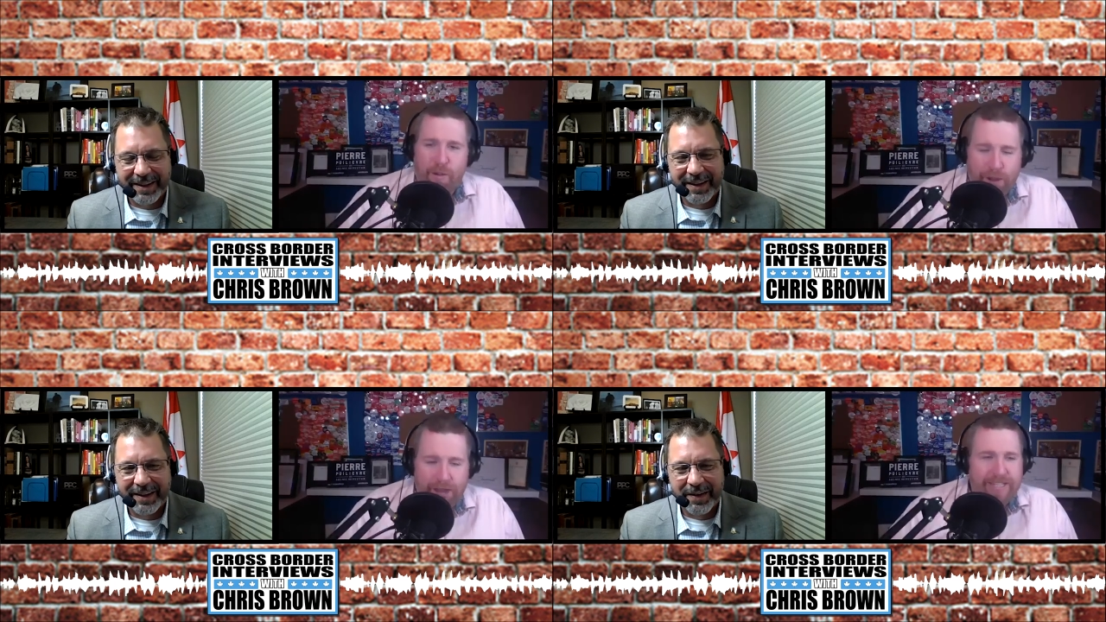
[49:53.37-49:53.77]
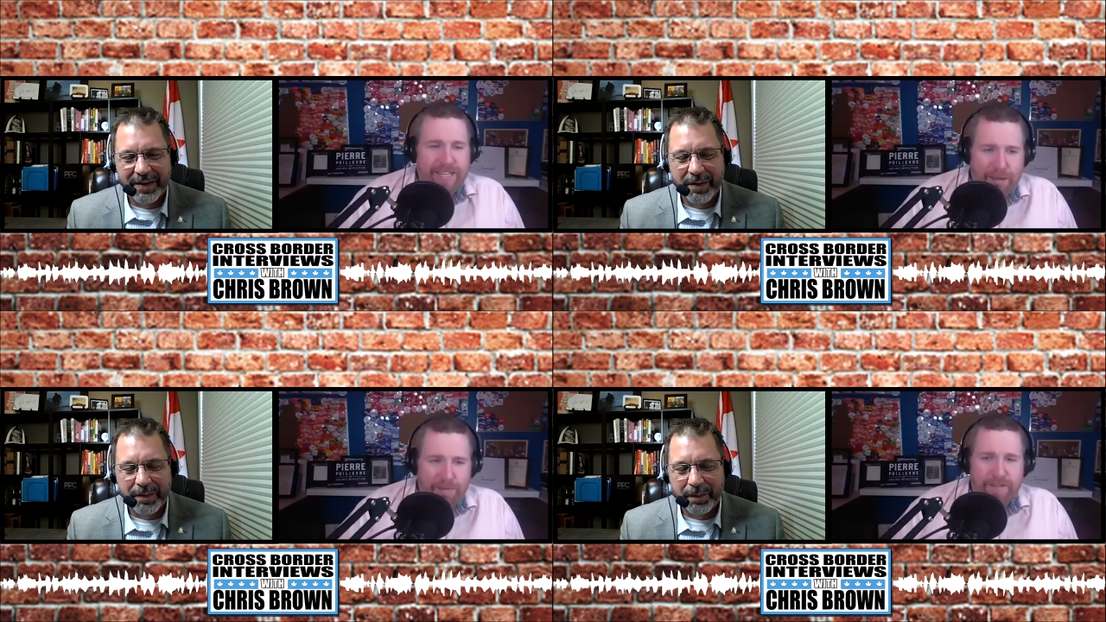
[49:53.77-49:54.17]
Speaker 1: When's
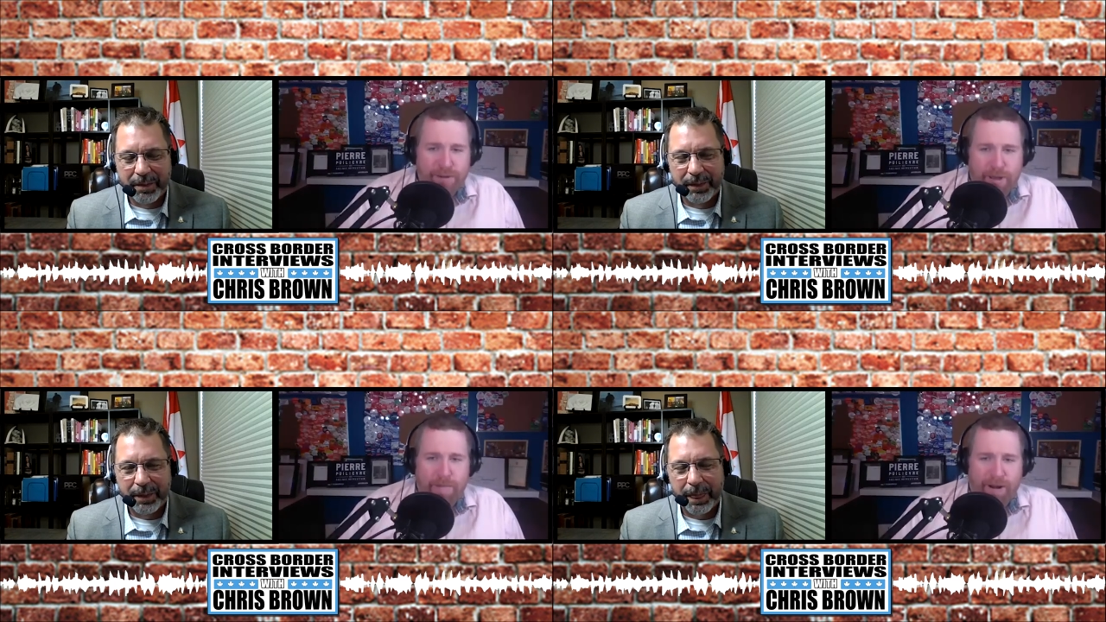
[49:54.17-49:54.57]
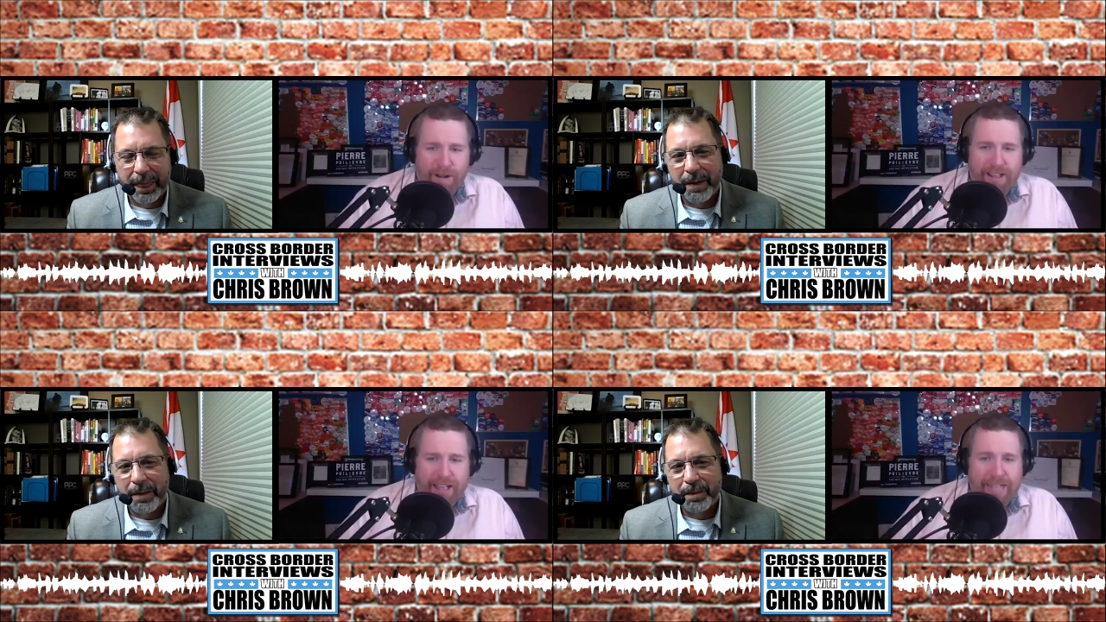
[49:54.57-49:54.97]
he coming to
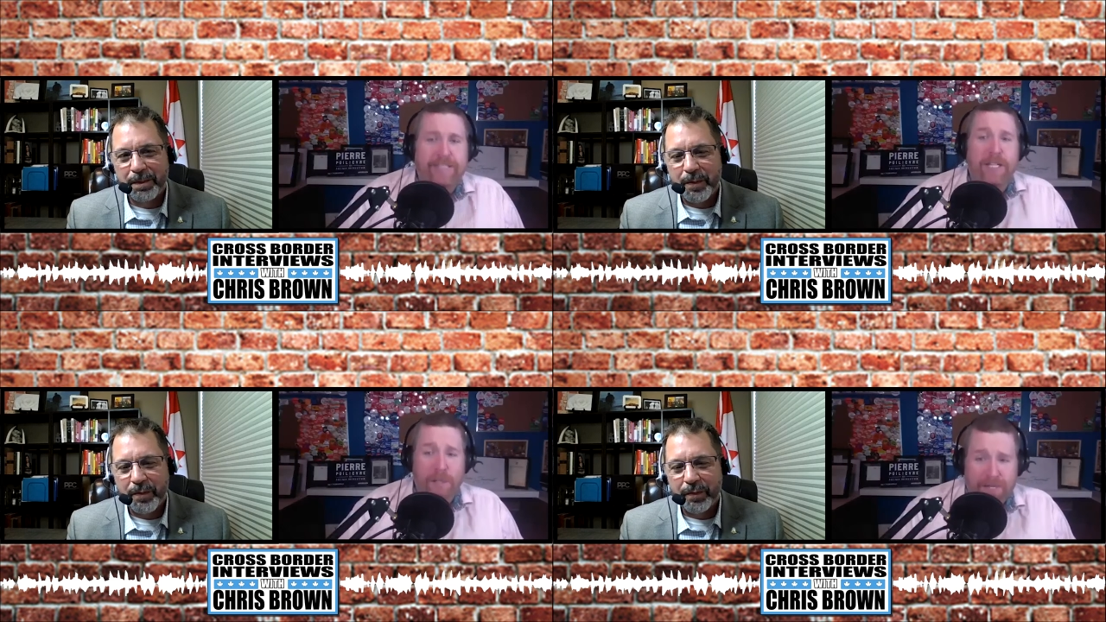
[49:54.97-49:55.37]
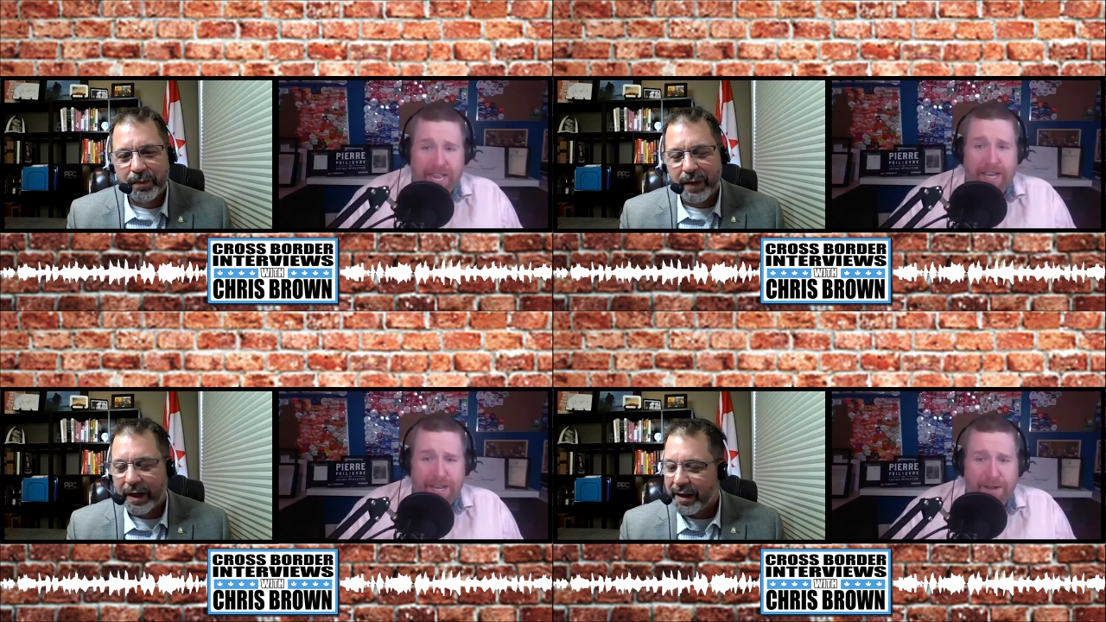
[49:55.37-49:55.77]
Alberta as the
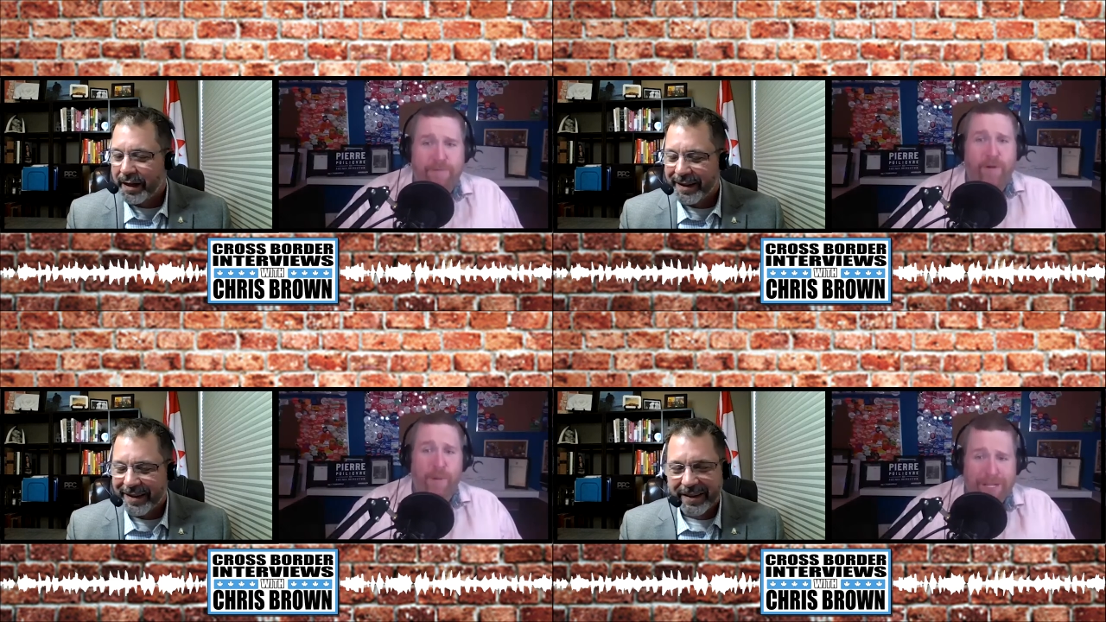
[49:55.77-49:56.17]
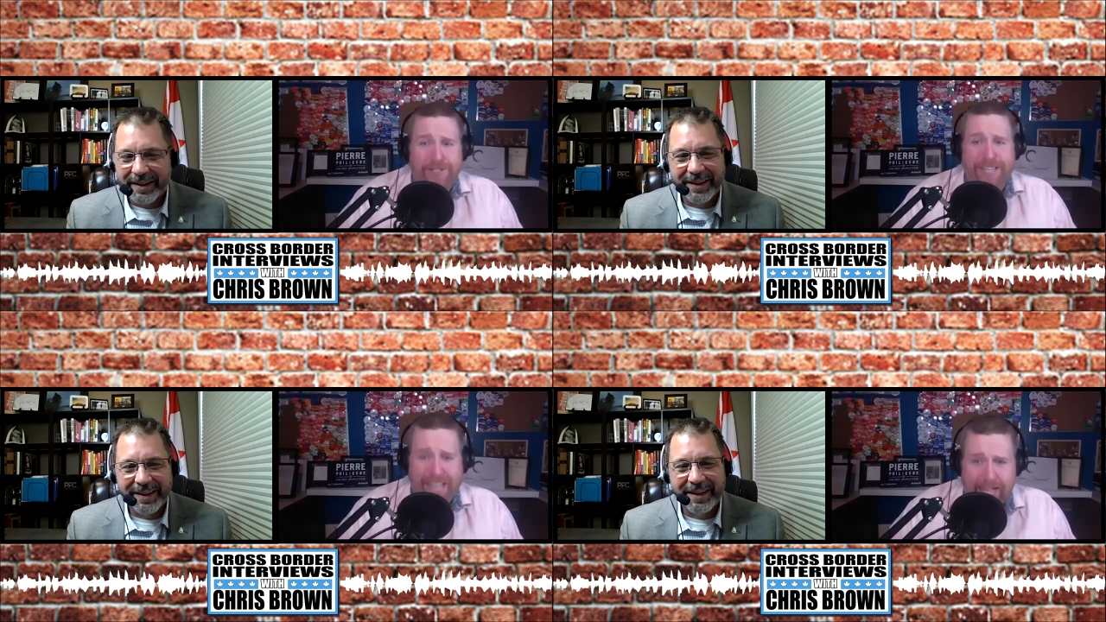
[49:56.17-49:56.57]
lieutenant for
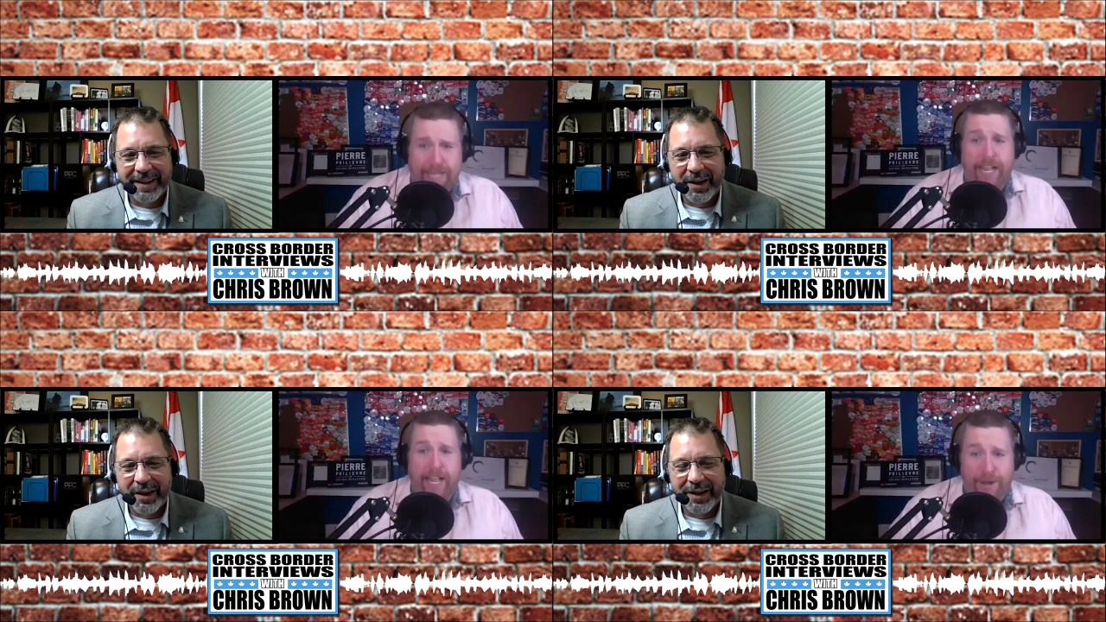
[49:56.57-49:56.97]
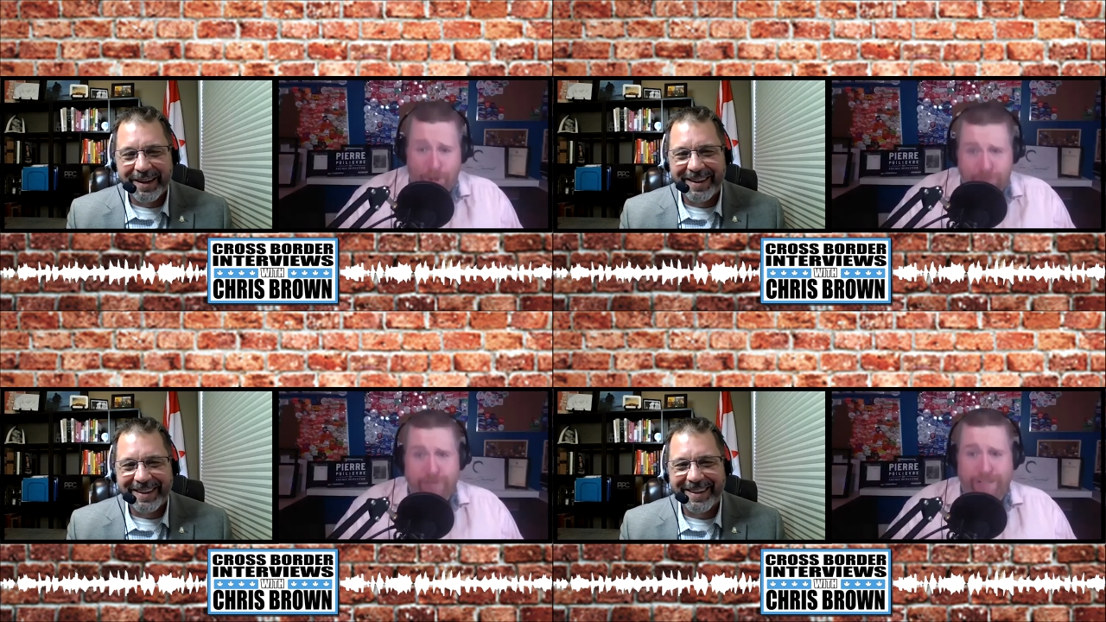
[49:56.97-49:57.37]
Western Canada and
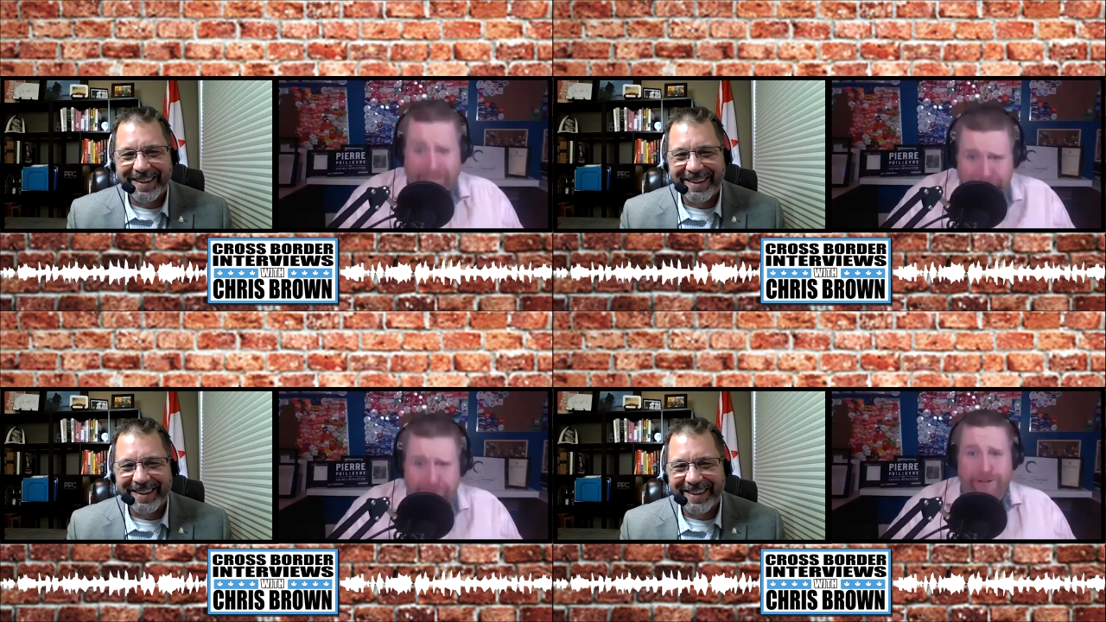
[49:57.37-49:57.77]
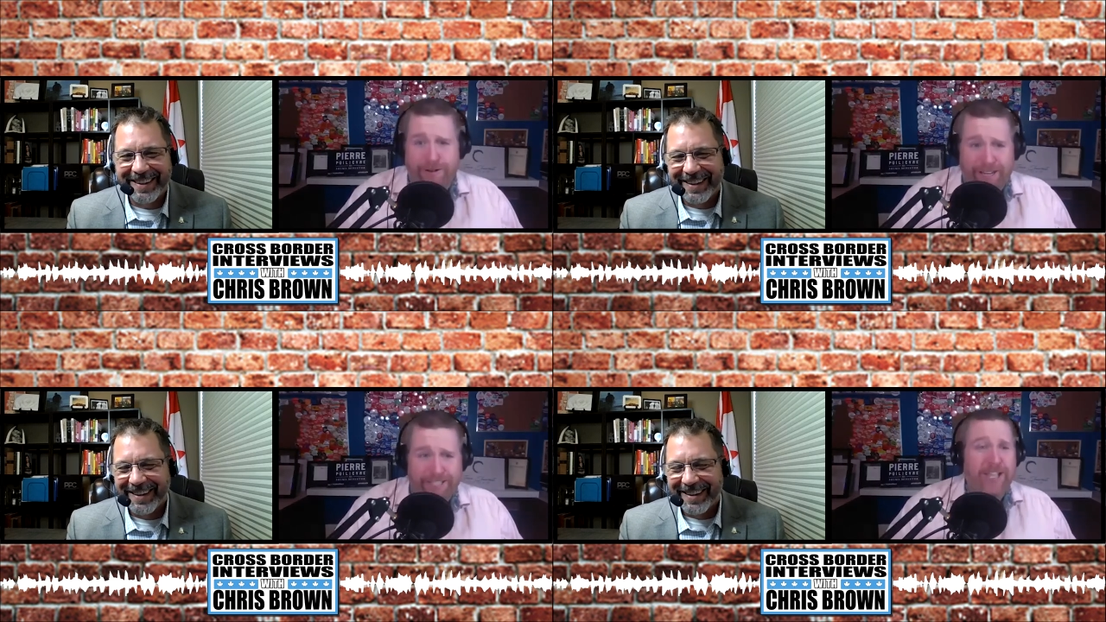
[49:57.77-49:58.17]
Northern
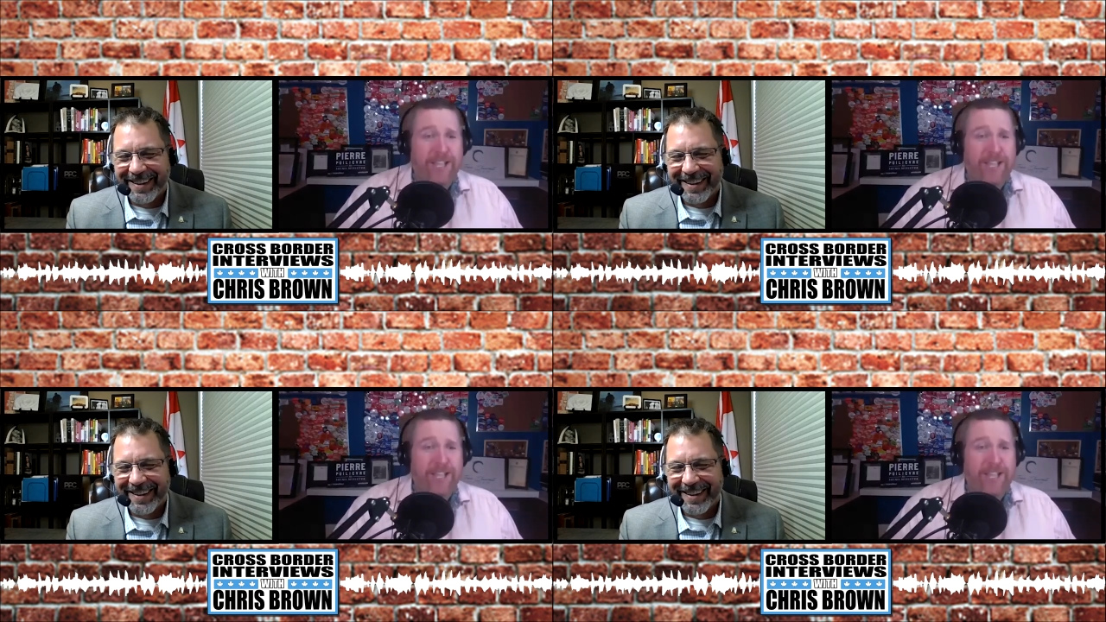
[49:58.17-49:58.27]
Territories?